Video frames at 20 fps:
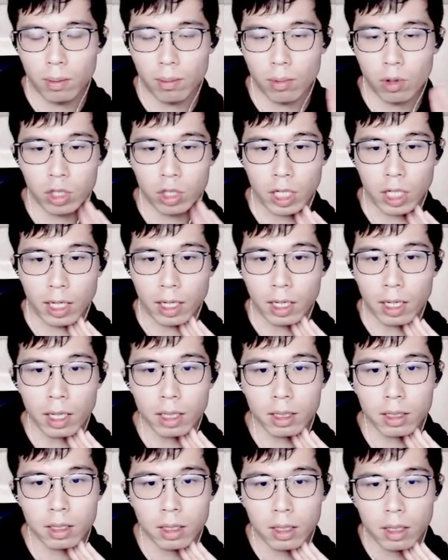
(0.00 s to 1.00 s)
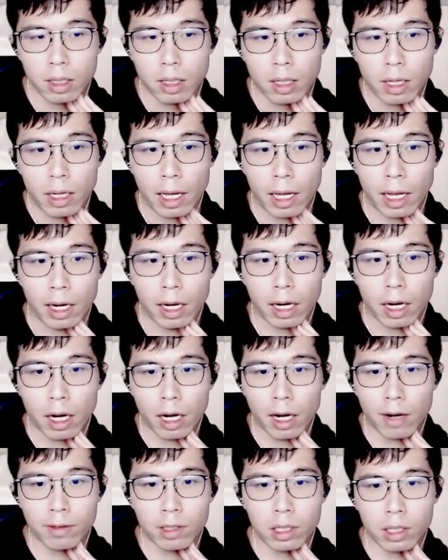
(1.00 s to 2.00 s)
push and cut, and
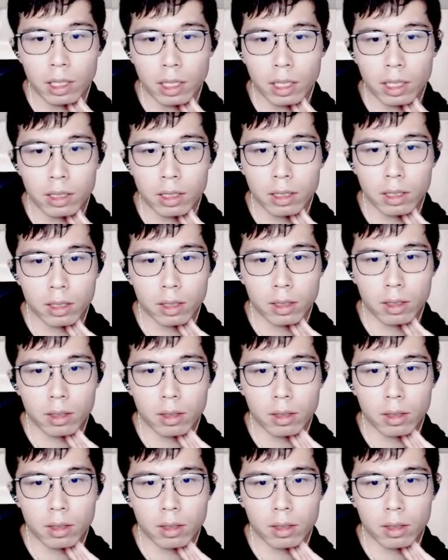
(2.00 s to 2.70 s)
after that,